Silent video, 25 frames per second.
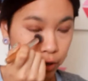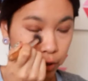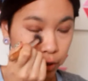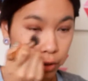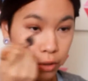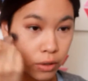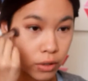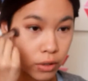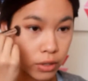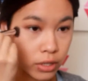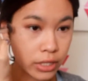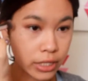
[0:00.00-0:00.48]

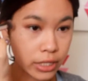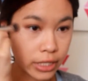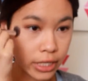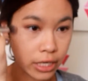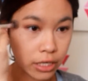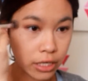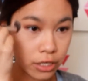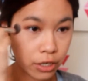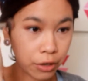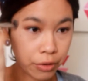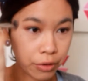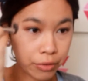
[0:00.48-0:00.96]
your
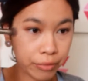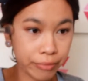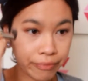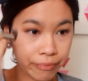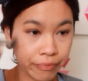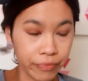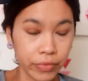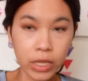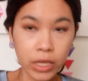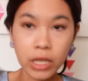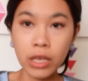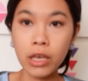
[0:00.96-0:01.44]
skin tone,
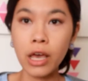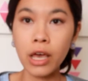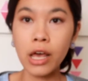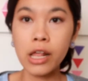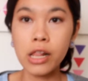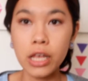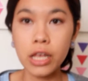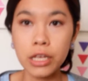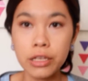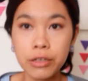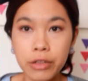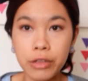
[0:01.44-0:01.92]

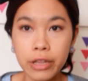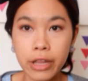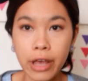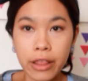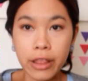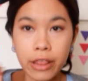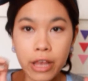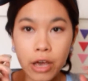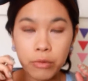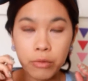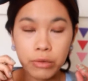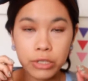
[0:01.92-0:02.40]
and
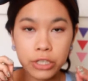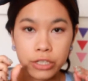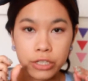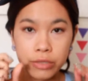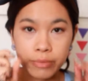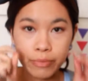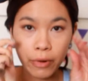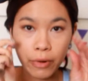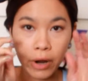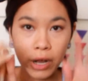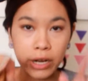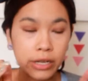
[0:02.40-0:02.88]
that will
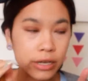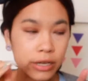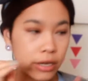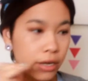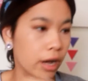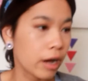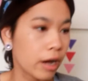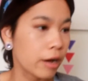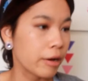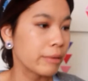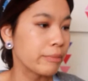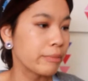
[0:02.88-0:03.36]
just brighten
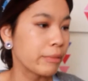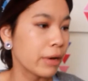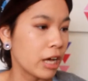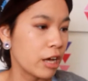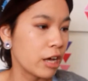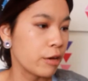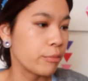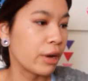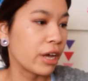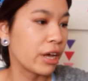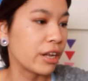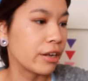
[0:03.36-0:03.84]
up
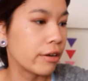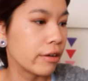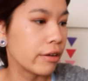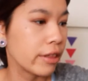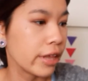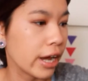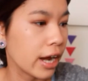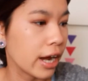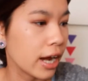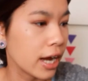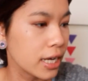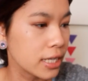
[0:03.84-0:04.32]
under
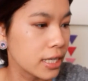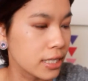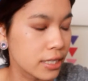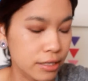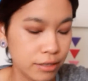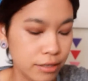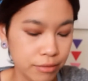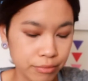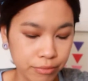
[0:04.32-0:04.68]
the eyes.